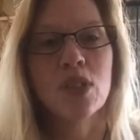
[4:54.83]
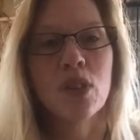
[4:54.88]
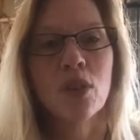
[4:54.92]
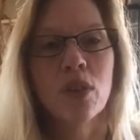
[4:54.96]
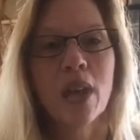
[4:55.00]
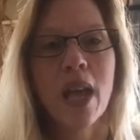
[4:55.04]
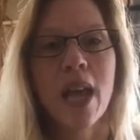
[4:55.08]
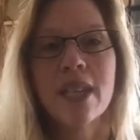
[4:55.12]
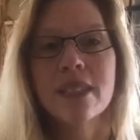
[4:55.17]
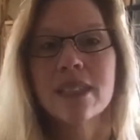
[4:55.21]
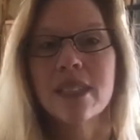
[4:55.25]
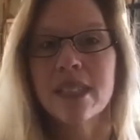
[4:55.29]

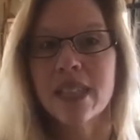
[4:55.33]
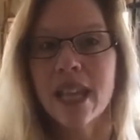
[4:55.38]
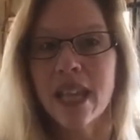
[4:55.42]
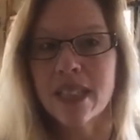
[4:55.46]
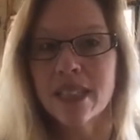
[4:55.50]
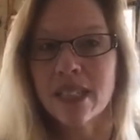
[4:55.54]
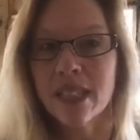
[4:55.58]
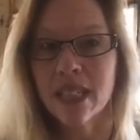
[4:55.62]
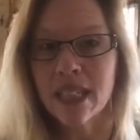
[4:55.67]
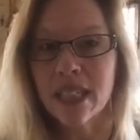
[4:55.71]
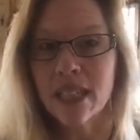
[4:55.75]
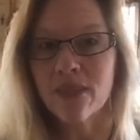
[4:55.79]
don't
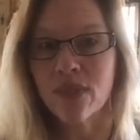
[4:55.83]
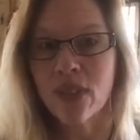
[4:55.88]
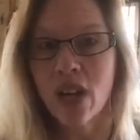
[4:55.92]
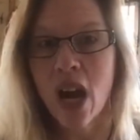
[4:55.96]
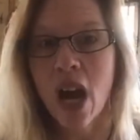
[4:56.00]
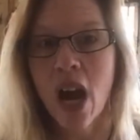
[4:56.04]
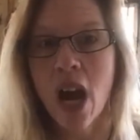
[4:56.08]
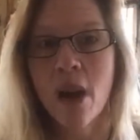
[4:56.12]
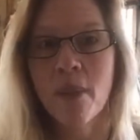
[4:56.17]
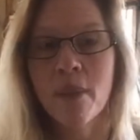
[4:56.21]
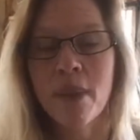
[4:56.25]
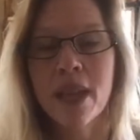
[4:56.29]
hesitate to leave
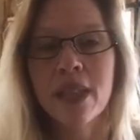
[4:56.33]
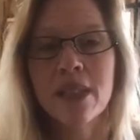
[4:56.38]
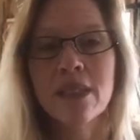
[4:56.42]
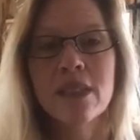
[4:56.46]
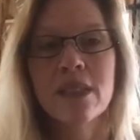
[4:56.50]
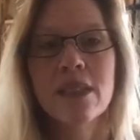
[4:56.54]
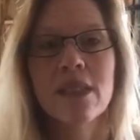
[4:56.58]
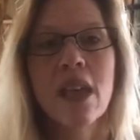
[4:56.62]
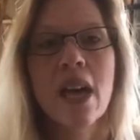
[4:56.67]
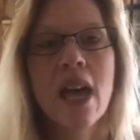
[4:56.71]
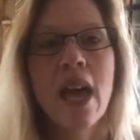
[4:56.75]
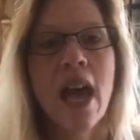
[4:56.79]

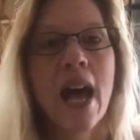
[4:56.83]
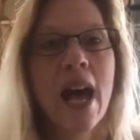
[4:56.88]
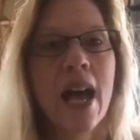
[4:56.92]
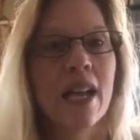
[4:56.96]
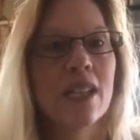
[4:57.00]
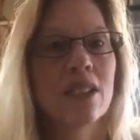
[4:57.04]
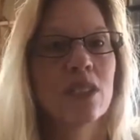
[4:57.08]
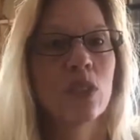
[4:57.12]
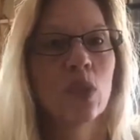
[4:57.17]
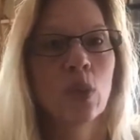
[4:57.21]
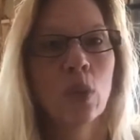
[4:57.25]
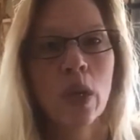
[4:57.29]
comments,
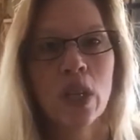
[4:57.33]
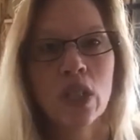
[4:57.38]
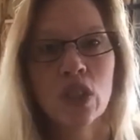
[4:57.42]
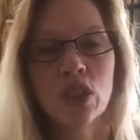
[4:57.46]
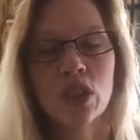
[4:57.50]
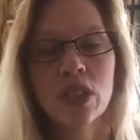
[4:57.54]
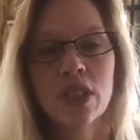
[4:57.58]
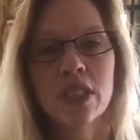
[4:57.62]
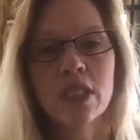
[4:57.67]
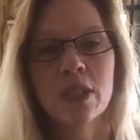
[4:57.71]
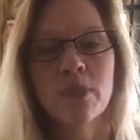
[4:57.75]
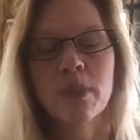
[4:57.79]
ask
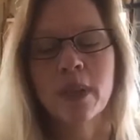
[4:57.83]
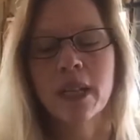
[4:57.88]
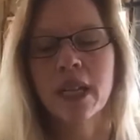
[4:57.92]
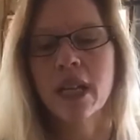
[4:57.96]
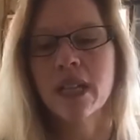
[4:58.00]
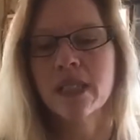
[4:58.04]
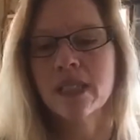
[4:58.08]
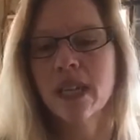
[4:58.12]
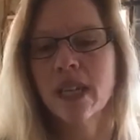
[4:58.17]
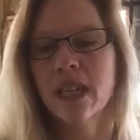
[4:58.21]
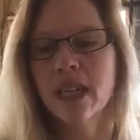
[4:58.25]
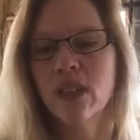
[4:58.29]
questions,
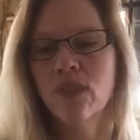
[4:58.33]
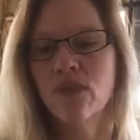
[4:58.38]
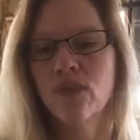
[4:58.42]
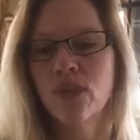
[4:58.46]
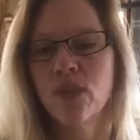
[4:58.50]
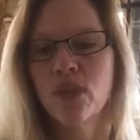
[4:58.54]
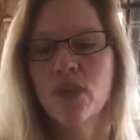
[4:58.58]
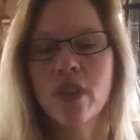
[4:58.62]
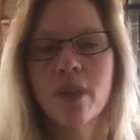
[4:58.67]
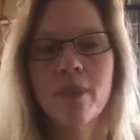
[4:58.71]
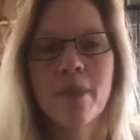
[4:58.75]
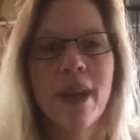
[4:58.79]
because I can
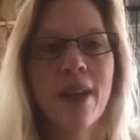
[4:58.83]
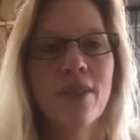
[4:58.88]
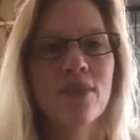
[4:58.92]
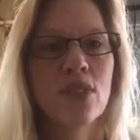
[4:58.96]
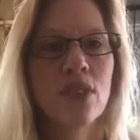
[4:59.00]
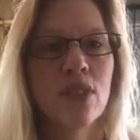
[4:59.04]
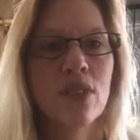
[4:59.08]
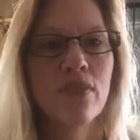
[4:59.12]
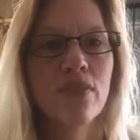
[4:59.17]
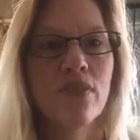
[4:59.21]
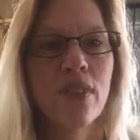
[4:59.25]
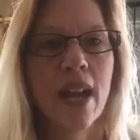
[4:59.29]
view them
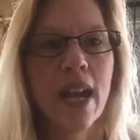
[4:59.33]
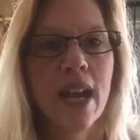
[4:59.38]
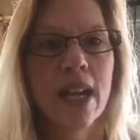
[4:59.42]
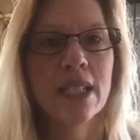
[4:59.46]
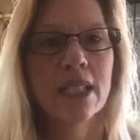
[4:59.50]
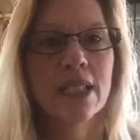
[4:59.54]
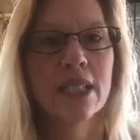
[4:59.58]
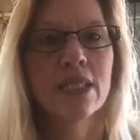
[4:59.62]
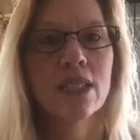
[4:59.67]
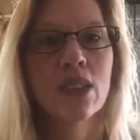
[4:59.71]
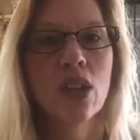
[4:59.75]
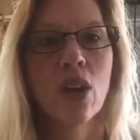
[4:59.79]
after the
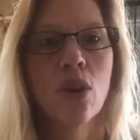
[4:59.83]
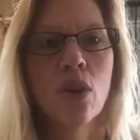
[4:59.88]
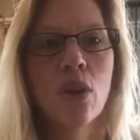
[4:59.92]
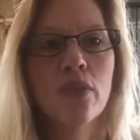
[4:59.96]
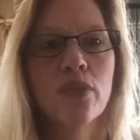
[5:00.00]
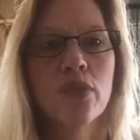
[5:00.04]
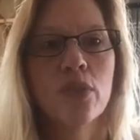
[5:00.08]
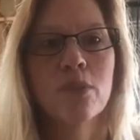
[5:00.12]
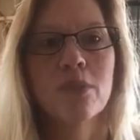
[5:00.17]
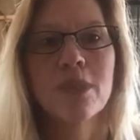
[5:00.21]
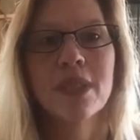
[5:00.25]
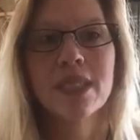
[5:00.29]
fact. So
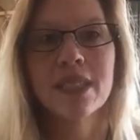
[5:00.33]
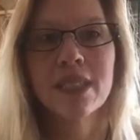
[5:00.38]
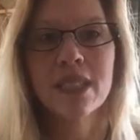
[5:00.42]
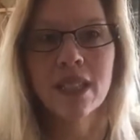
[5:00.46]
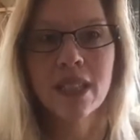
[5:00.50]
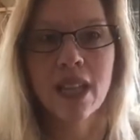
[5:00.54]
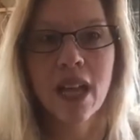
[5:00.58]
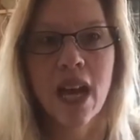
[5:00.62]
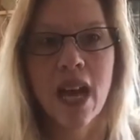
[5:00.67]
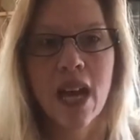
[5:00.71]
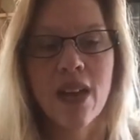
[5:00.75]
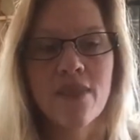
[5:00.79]
if you missed
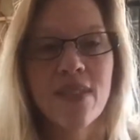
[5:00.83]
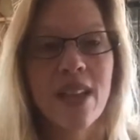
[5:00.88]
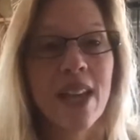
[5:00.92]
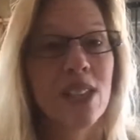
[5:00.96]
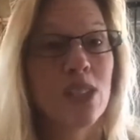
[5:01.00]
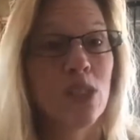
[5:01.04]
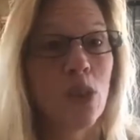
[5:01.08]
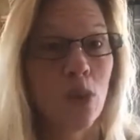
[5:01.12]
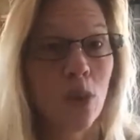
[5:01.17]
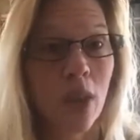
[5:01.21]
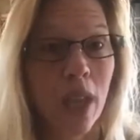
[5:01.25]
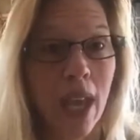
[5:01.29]
the live,
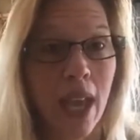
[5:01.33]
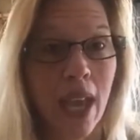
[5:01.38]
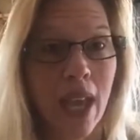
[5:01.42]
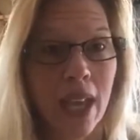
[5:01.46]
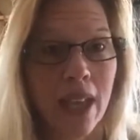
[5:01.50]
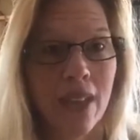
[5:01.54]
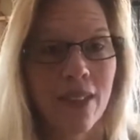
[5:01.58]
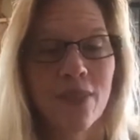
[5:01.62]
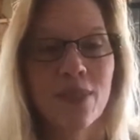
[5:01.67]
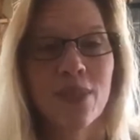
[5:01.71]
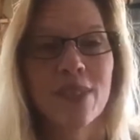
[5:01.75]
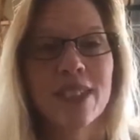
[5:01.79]
that's
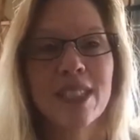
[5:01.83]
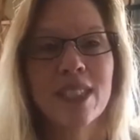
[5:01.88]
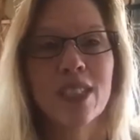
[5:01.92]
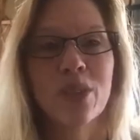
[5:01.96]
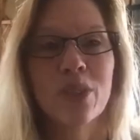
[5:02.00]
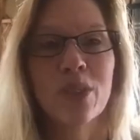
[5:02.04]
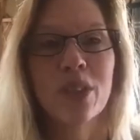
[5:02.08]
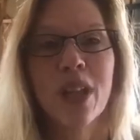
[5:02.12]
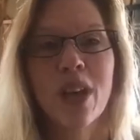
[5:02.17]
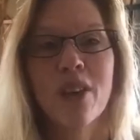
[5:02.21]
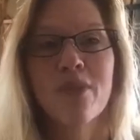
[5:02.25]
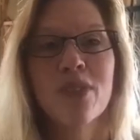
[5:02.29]
okay. We
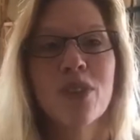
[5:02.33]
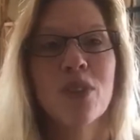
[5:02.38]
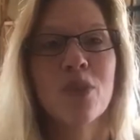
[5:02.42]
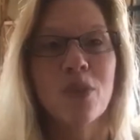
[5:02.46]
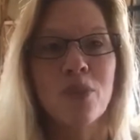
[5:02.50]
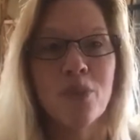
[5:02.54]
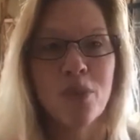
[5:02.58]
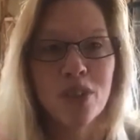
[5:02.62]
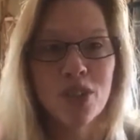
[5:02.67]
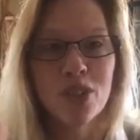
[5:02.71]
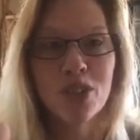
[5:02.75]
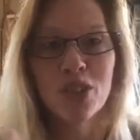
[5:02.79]
still love
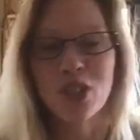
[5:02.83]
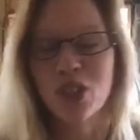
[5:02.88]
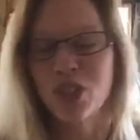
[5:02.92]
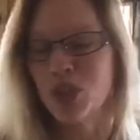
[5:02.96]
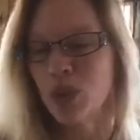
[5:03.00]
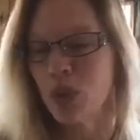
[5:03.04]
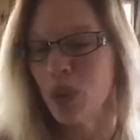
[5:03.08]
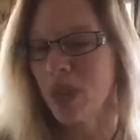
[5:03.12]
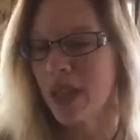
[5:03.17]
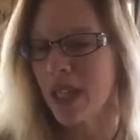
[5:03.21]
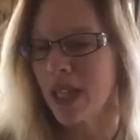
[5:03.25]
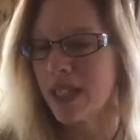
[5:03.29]
you and want you to
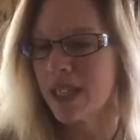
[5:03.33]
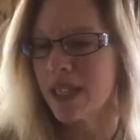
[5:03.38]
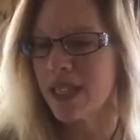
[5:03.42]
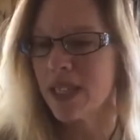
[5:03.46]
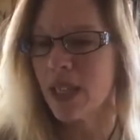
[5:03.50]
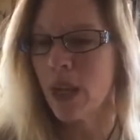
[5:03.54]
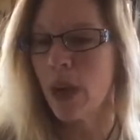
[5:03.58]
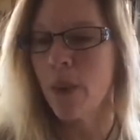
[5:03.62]
join us.